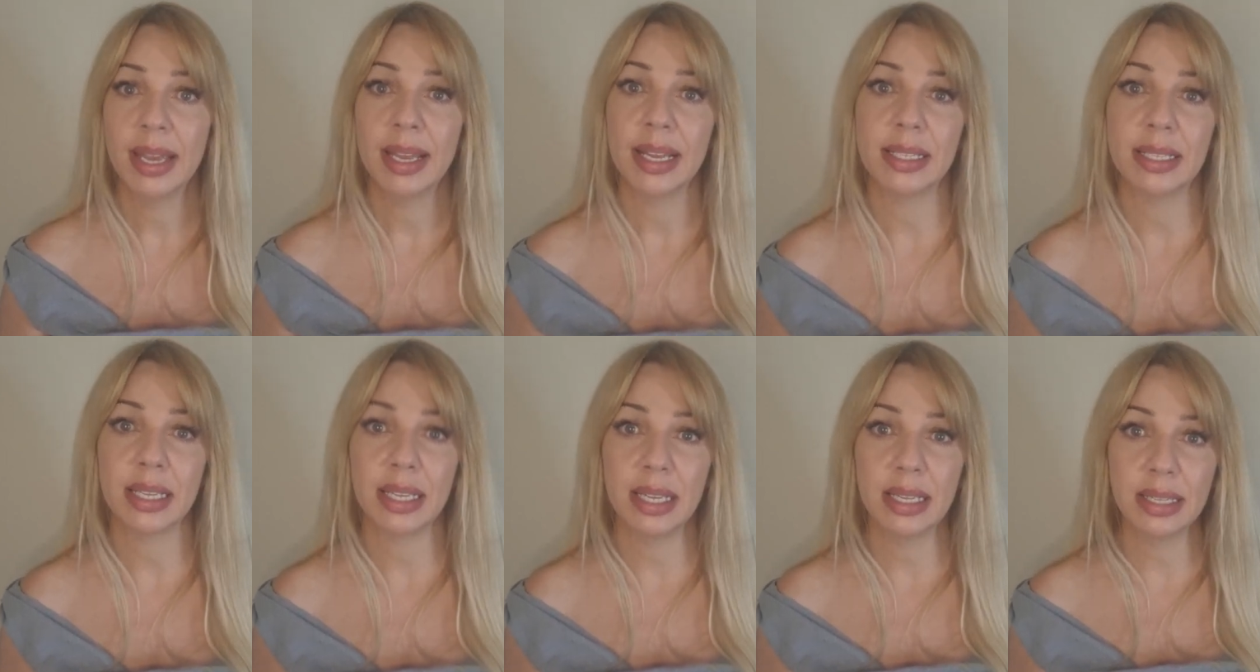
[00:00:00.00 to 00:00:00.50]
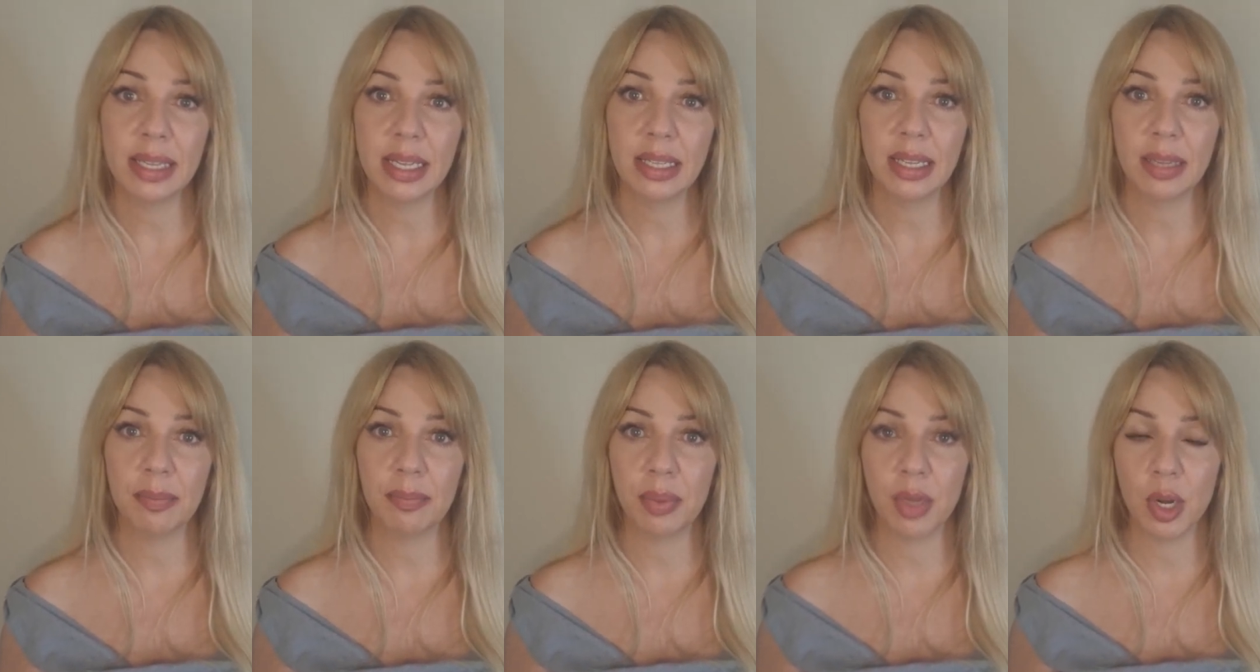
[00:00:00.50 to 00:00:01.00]
its
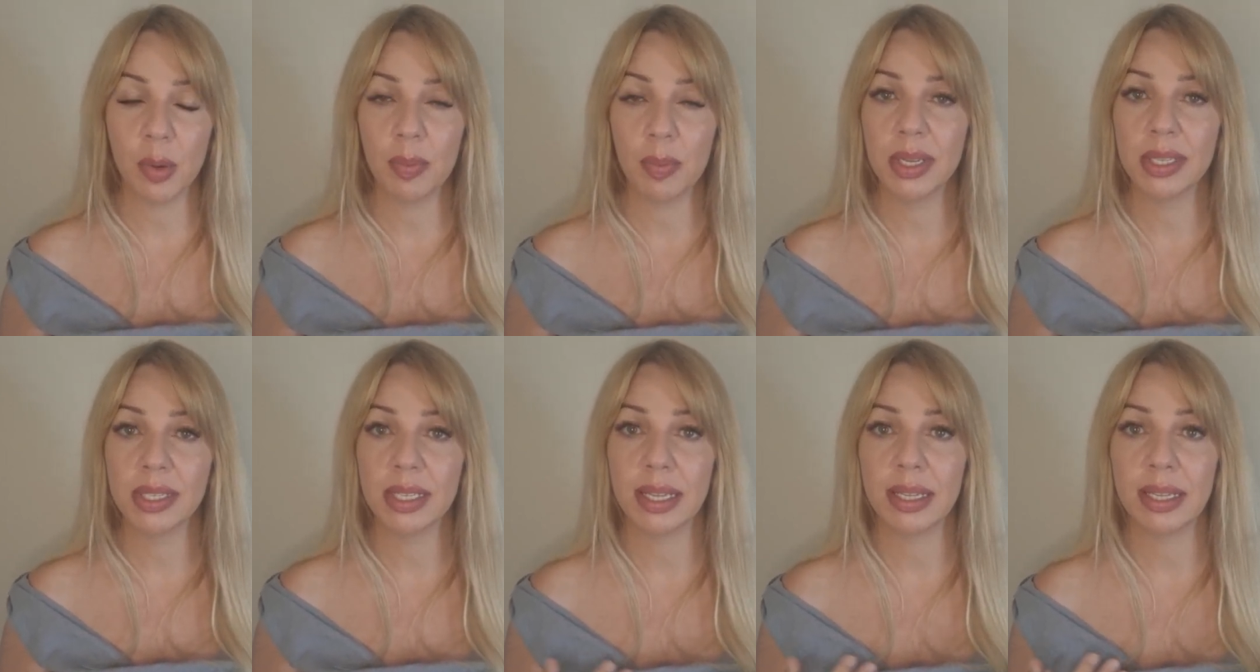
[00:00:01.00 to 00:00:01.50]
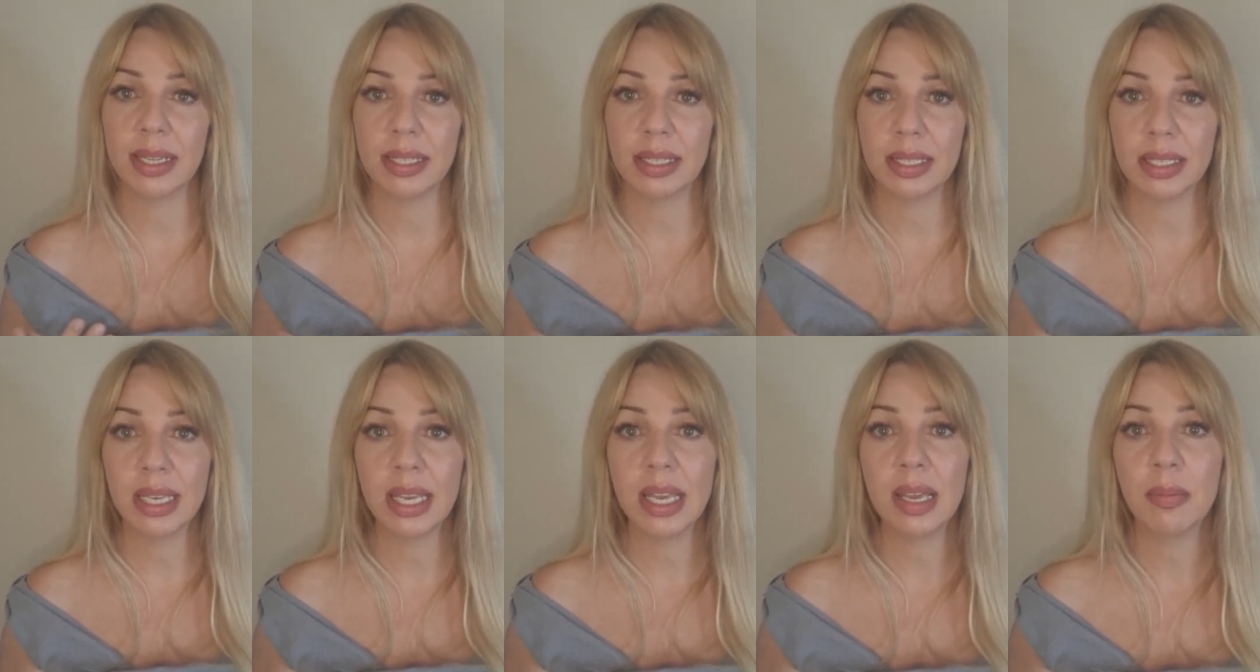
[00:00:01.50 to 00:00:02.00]
intended purpose, and
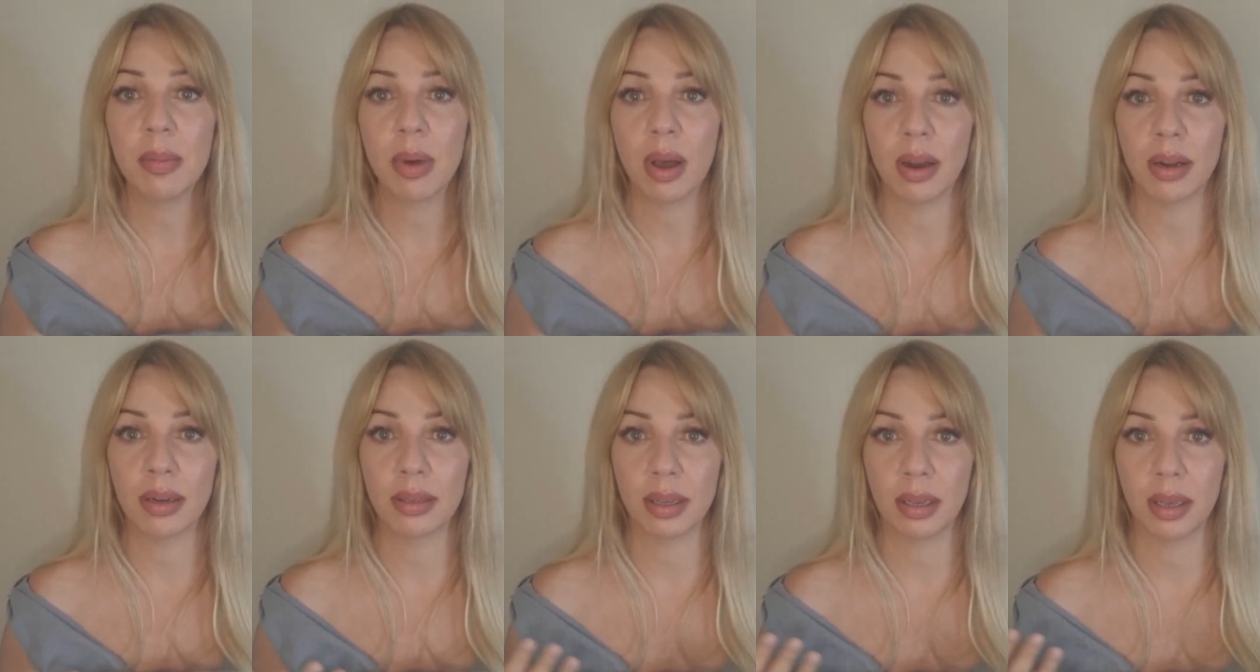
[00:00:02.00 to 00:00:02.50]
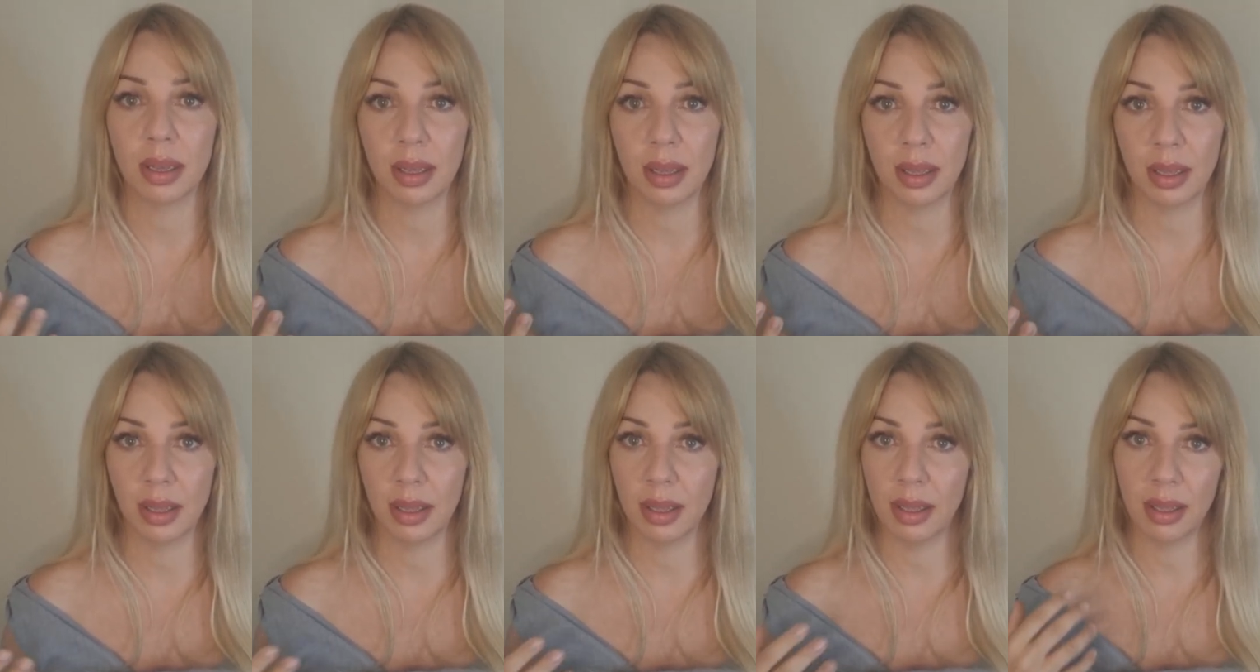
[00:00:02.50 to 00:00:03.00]
its CE marked
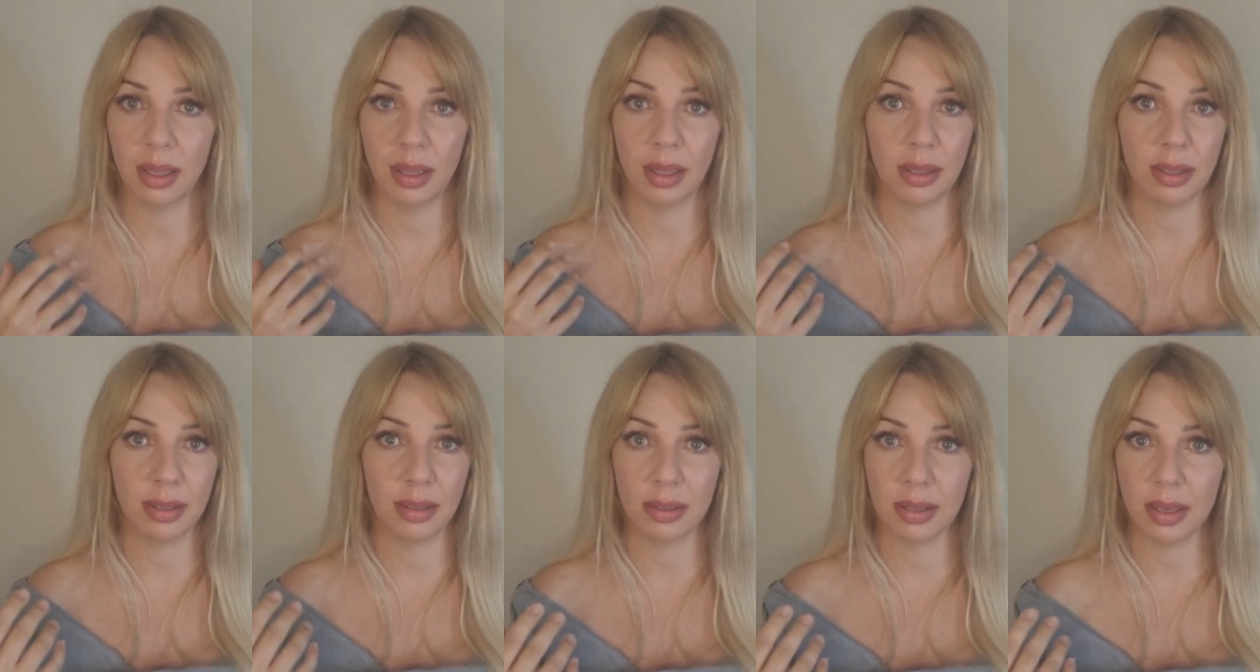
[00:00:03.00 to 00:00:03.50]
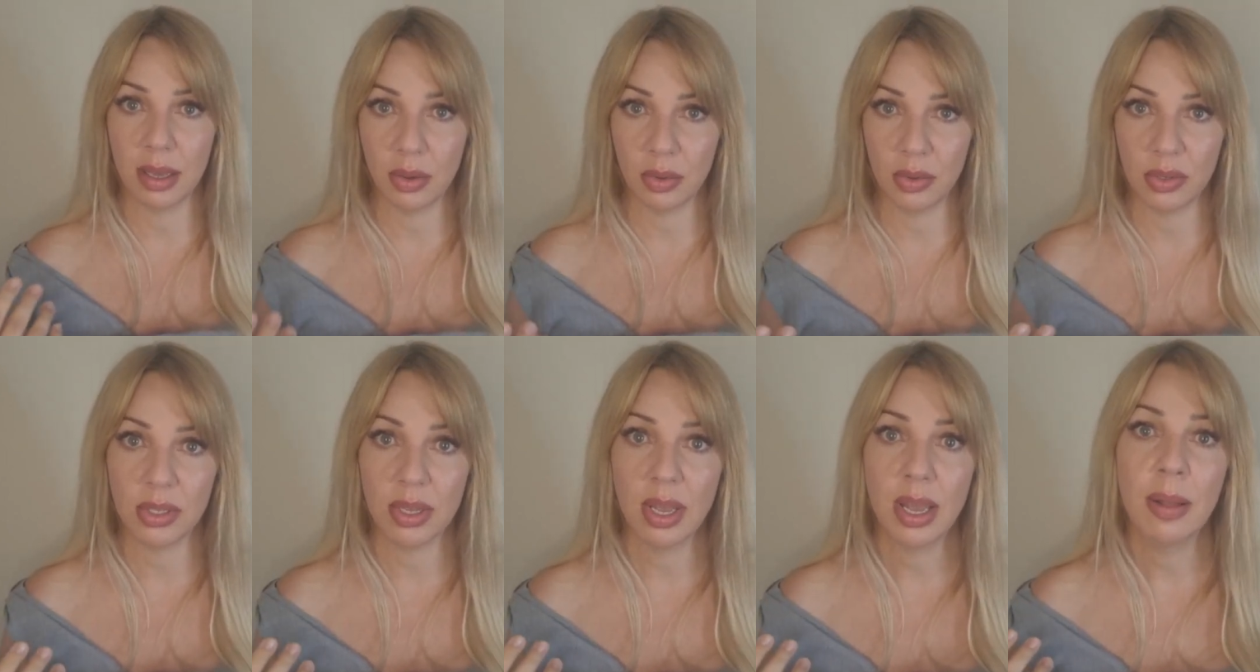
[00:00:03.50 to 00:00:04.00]

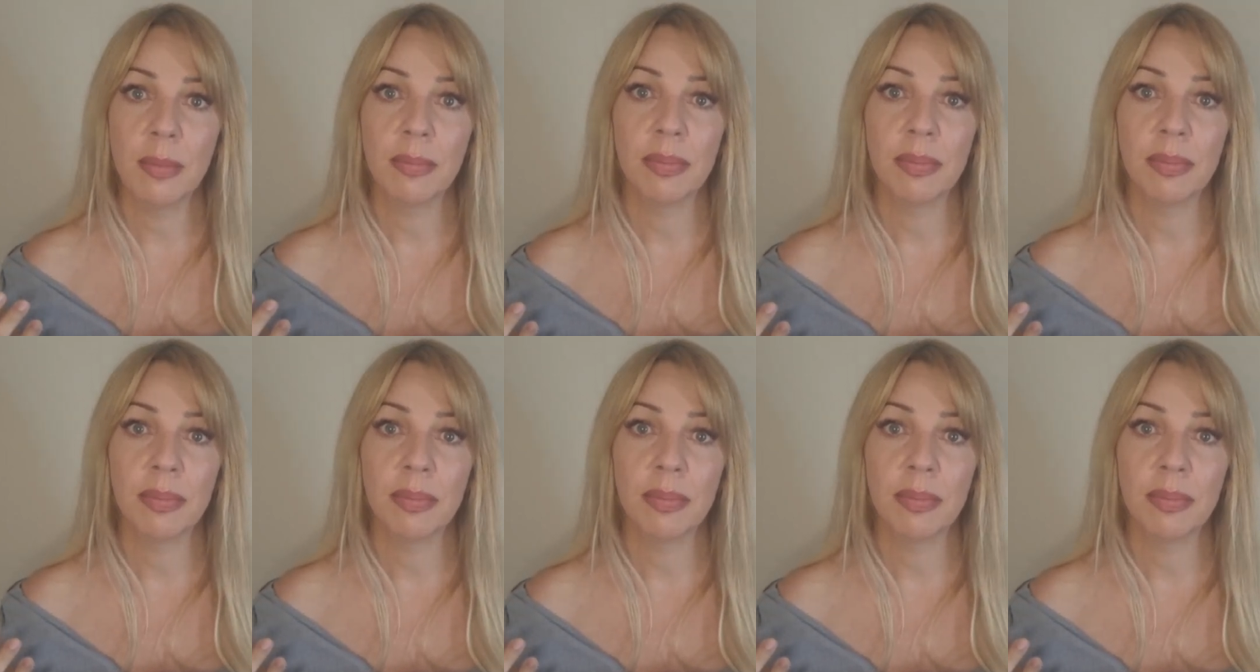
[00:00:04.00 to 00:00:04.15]
use.